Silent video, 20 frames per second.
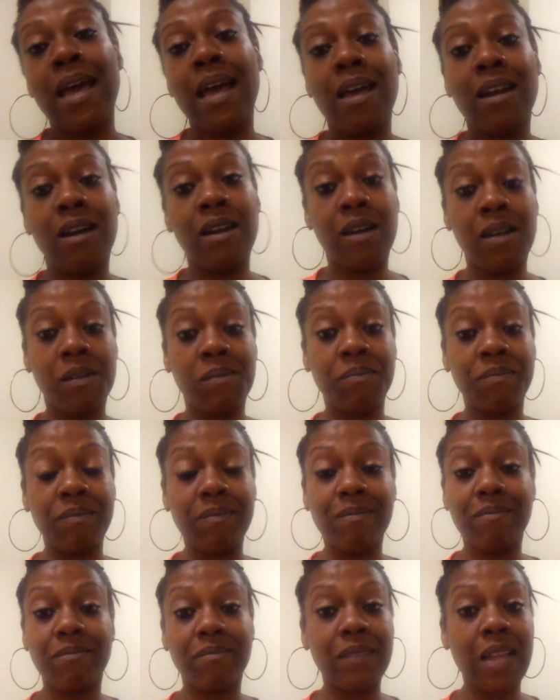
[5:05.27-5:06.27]
that
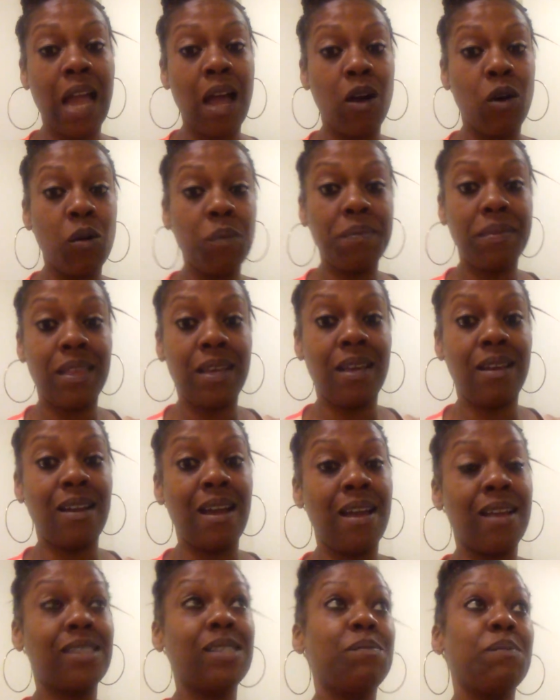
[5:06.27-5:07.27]

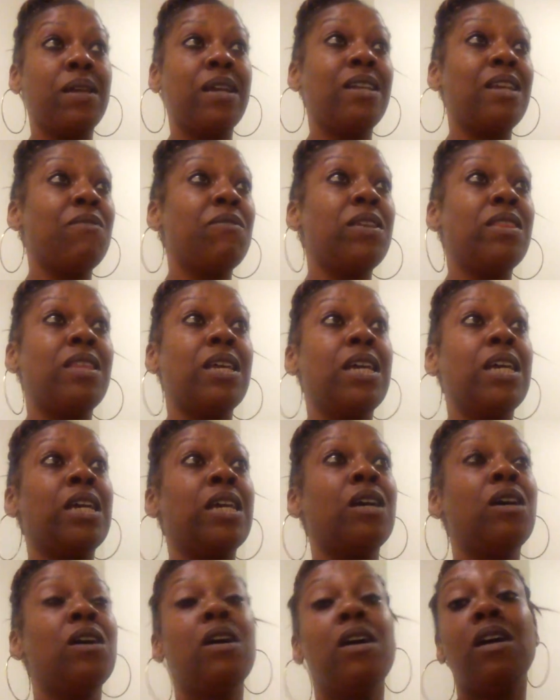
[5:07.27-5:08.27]
I explained
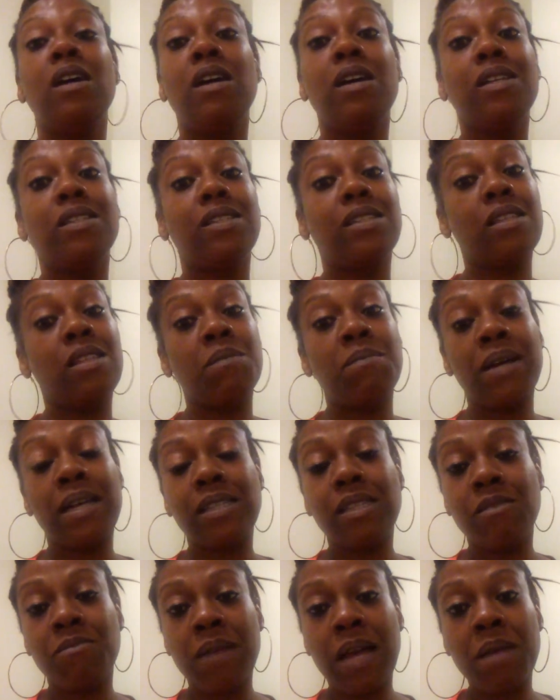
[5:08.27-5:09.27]
everything to the
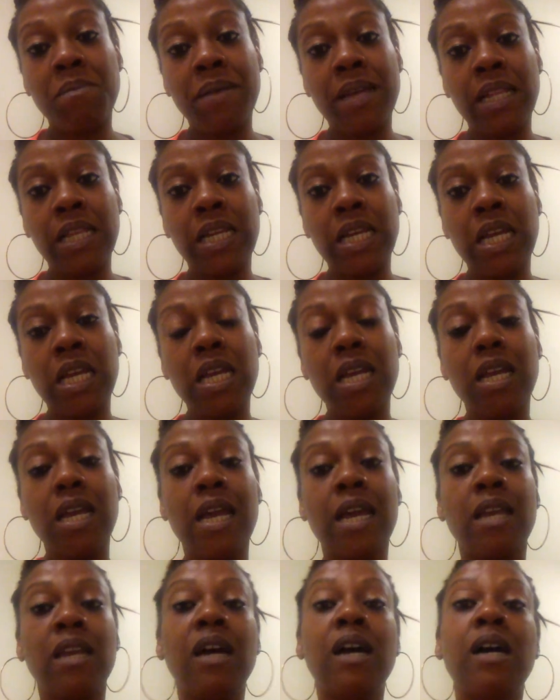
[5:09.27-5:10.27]
best of my ability,
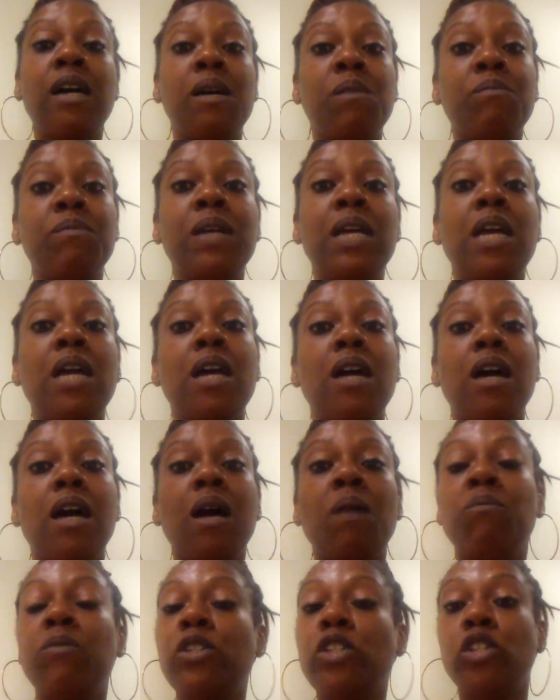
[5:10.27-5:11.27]
and
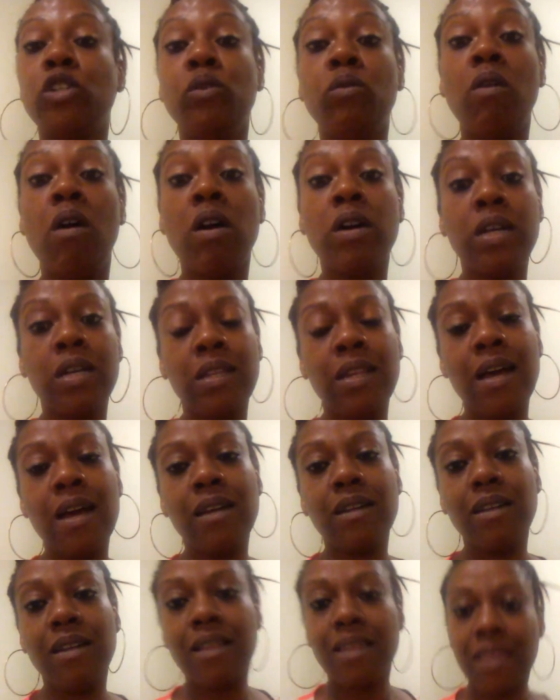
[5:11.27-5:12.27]
I'm wishing you all good
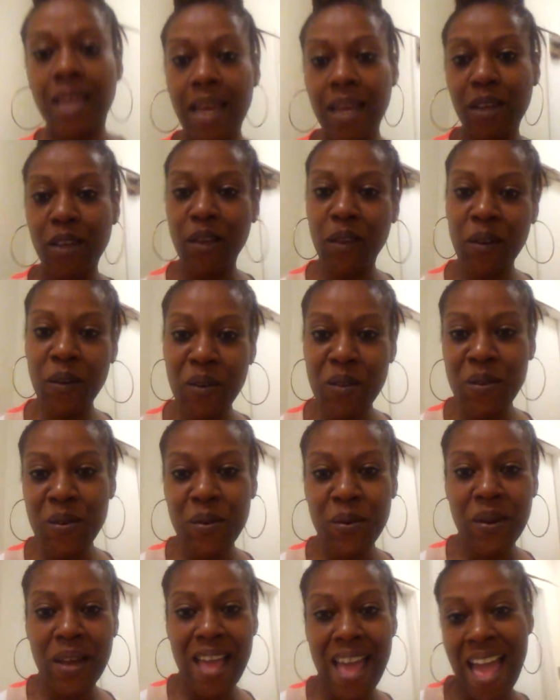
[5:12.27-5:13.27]
luck. Thank
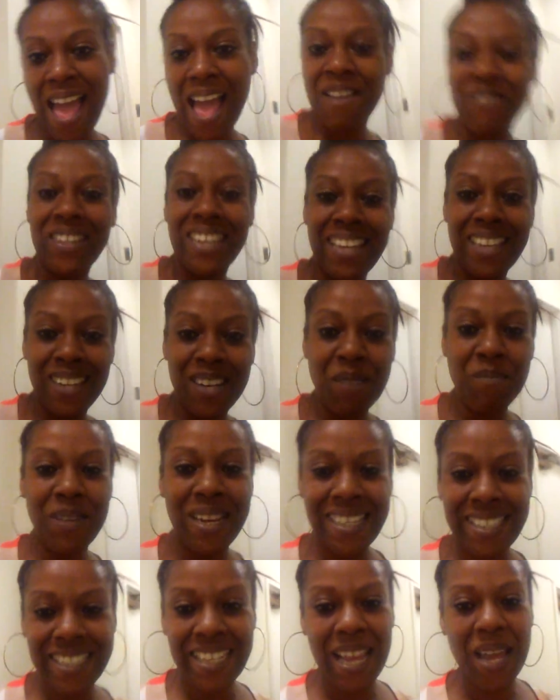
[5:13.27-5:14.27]
you. Have a good and
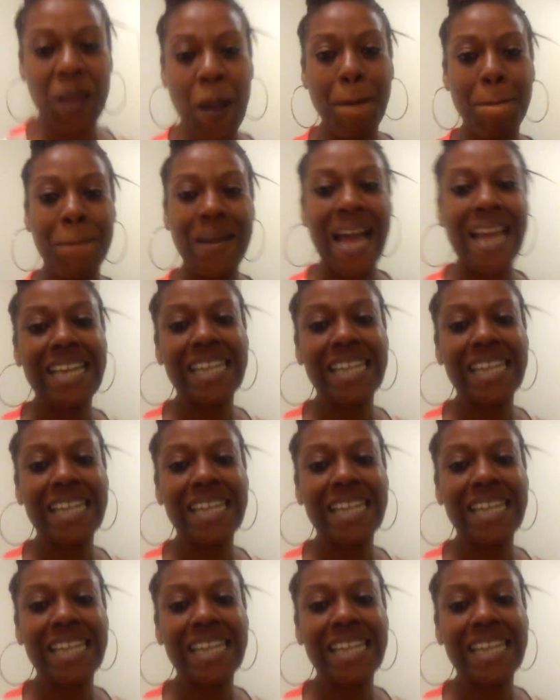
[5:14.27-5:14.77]
blessed day.